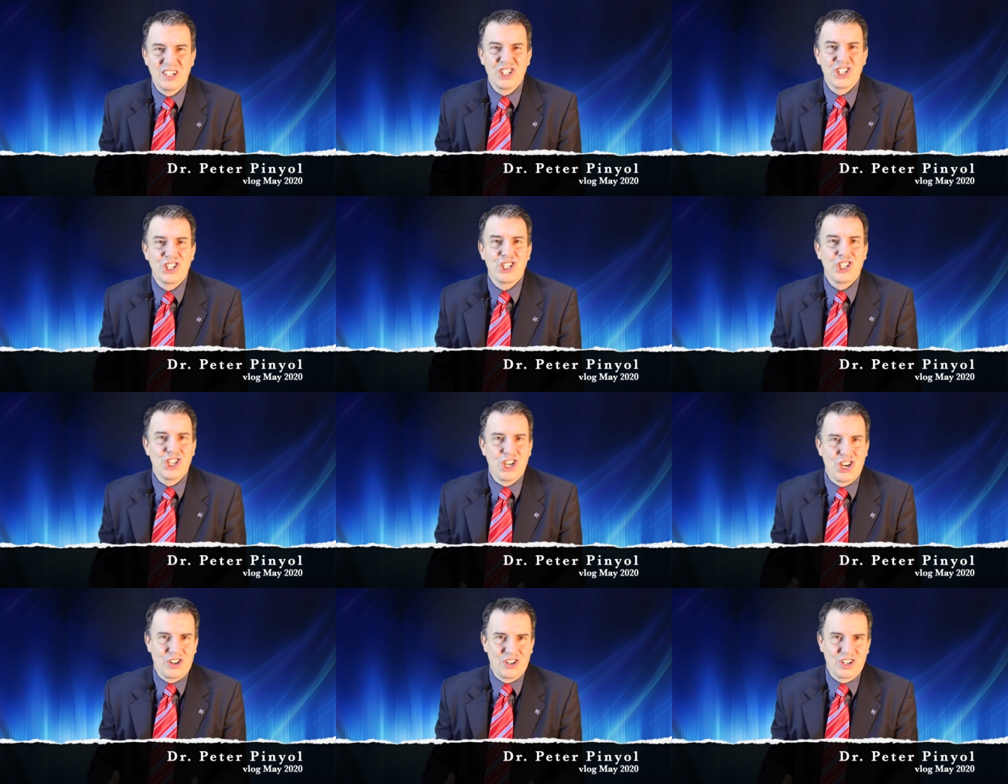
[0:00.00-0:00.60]

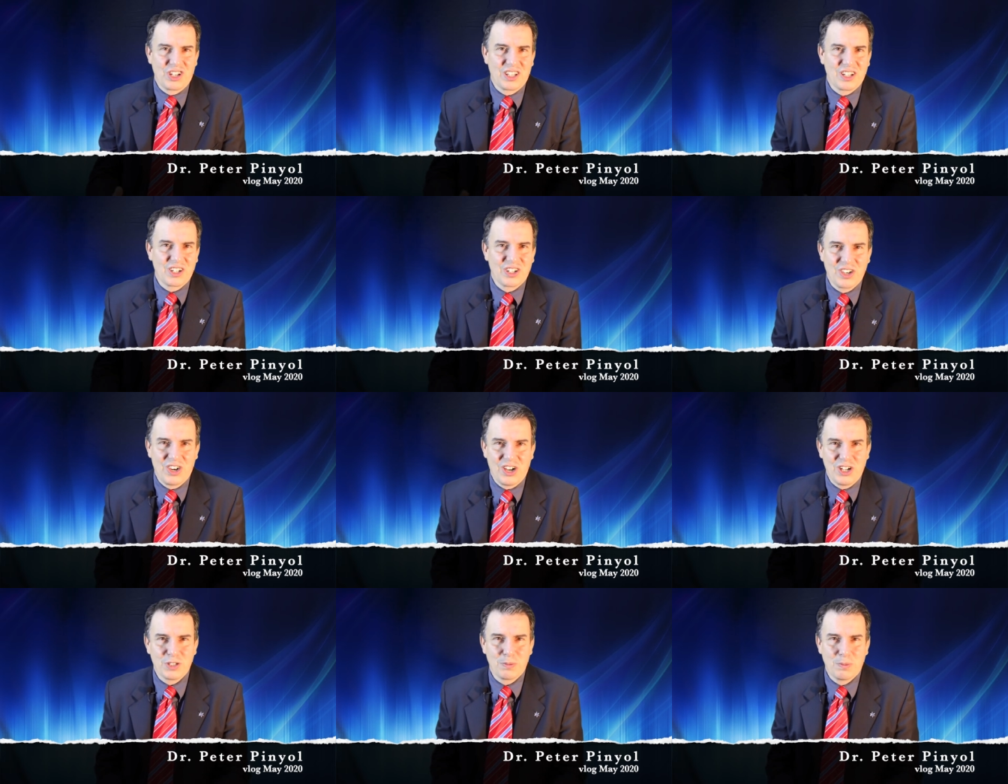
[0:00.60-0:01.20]
sharing the
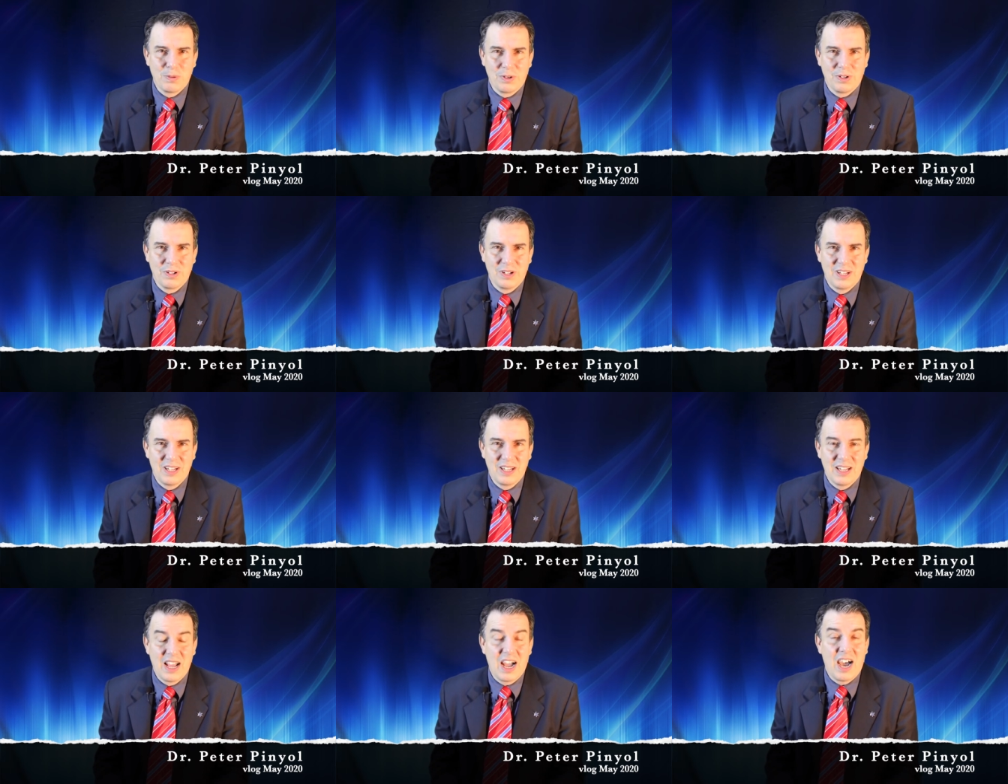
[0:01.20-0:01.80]
gospel,
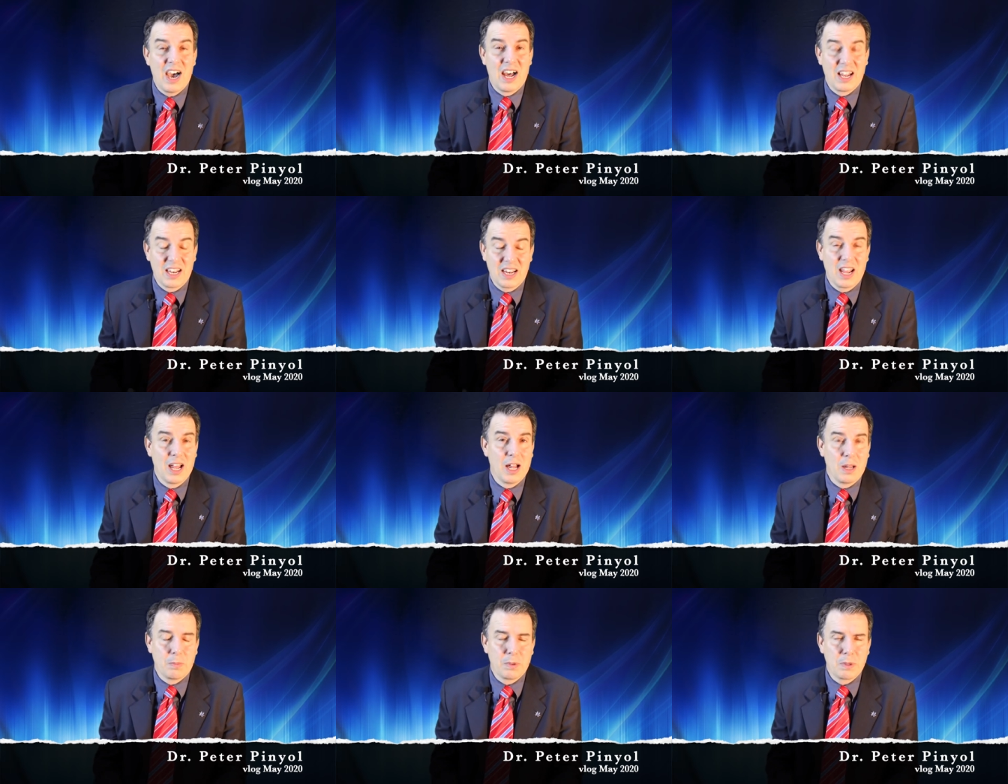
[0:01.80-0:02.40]
and
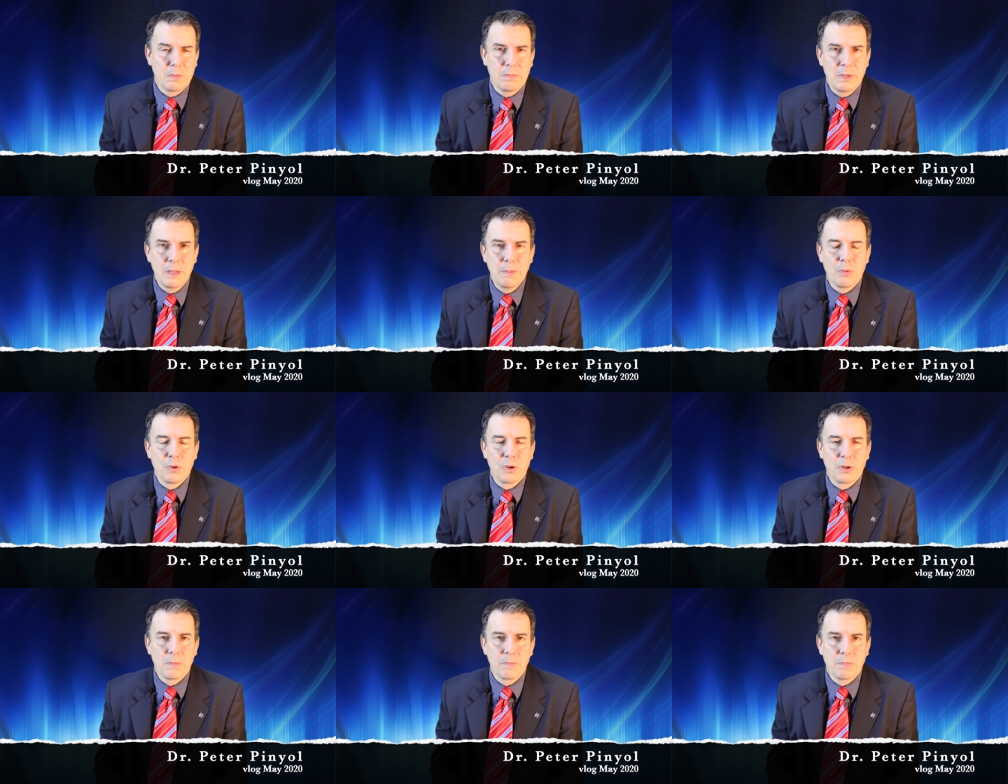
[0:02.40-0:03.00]
helping
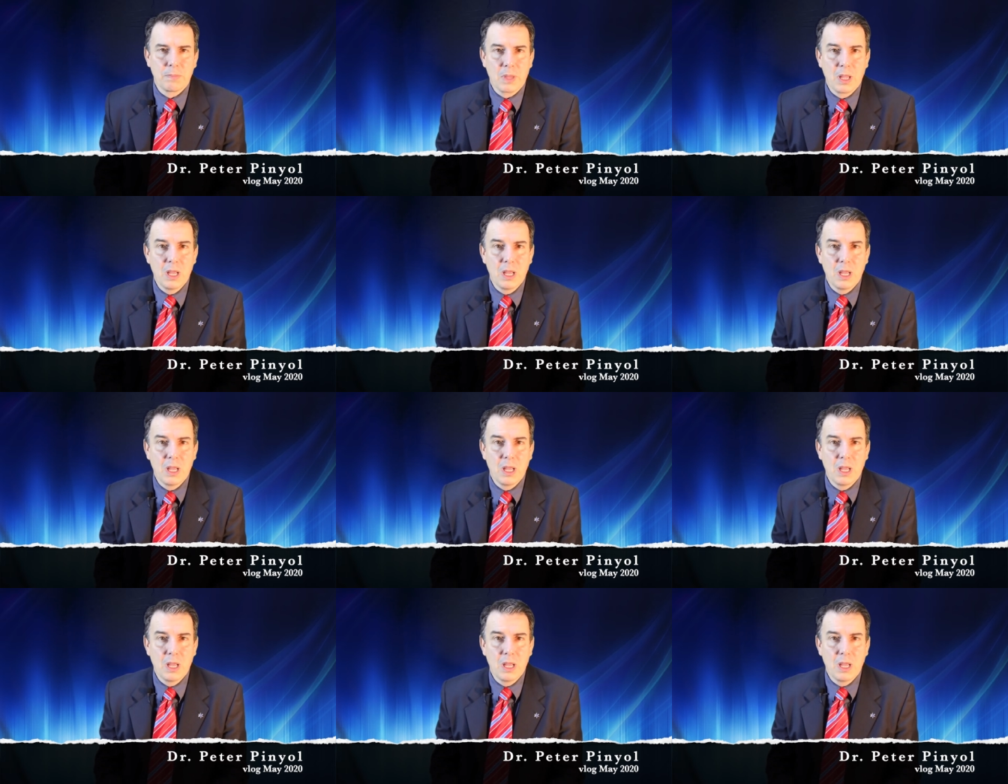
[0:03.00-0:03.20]
people.